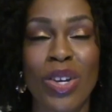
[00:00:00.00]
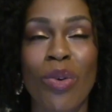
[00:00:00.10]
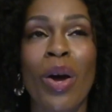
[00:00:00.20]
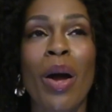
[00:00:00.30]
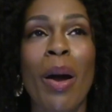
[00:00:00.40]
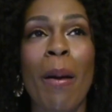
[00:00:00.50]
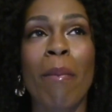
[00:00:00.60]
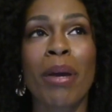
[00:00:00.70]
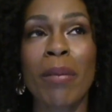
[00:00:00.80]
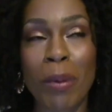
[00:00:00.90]
So
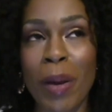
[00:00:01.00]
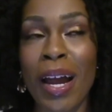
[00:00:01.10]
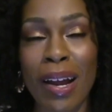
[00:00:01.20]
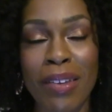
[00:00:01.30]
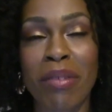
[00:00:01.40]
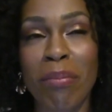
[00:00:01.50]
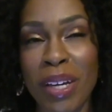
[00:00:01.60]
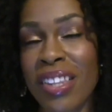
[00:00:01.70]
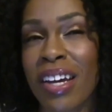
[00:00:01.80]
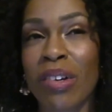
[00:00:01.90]
be prepared to
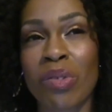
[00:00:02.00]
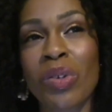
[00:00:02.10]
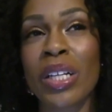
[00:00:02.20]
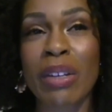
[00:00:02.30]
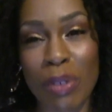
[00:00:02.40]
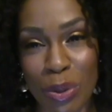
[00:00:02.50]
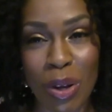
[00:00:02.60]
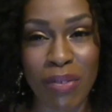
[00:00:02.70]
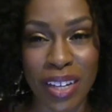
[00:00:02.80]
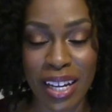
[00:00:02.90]
be there really for
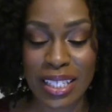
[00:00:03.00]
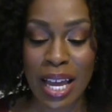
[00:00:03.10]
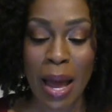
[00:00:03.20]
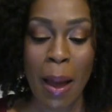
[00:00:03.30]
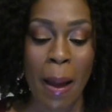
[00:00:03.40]
12 days.